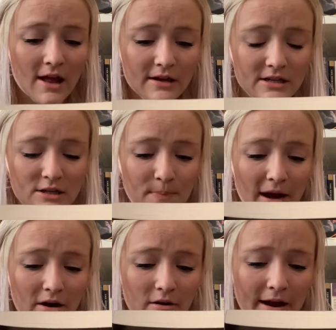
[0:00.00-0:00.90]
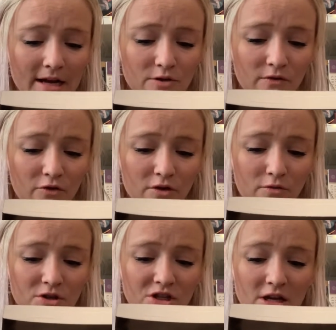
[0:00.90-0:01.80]
despite her hatred for the
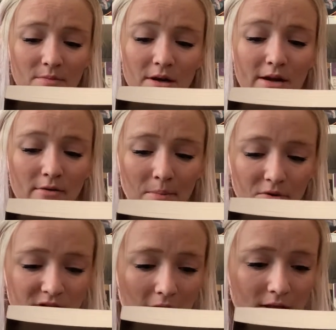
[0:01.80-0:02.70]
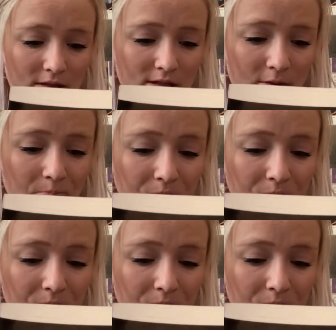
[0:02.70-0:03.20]
regime he represents.